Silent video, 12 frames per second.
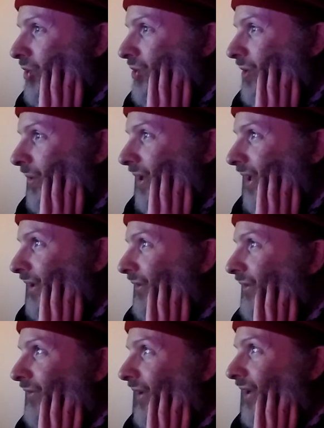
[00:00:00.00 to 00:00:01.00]
Joy,
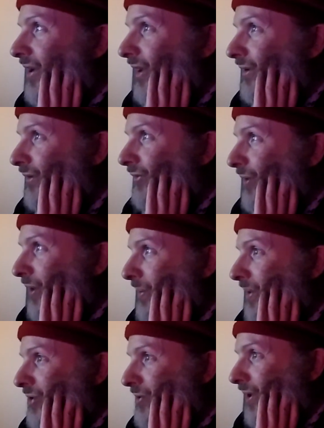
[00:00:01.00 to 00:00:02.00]
very colorful
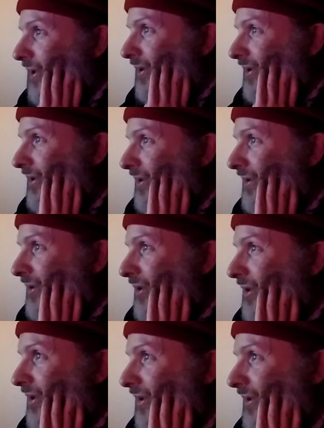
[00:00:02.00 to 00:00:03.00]
imagery.
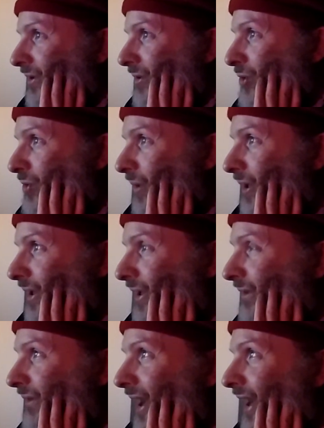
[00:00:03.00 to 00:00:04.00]

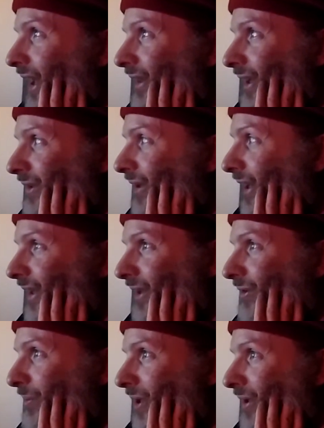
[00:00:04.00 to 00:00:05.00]
I'd like
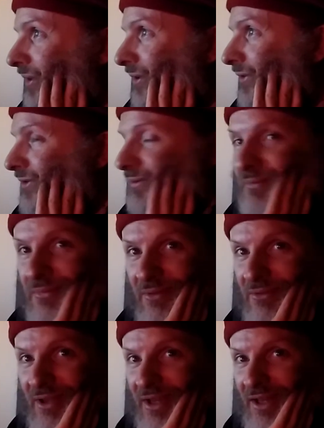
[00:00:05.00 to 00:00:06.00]
to be at this,
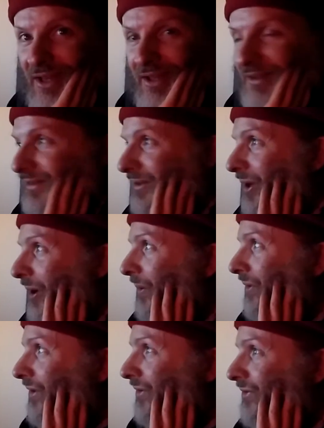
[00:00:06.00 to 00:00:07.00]

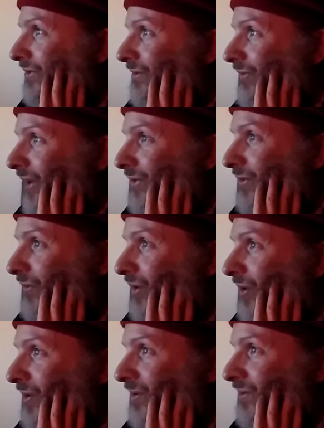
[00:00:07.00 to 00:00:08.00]
at this festival.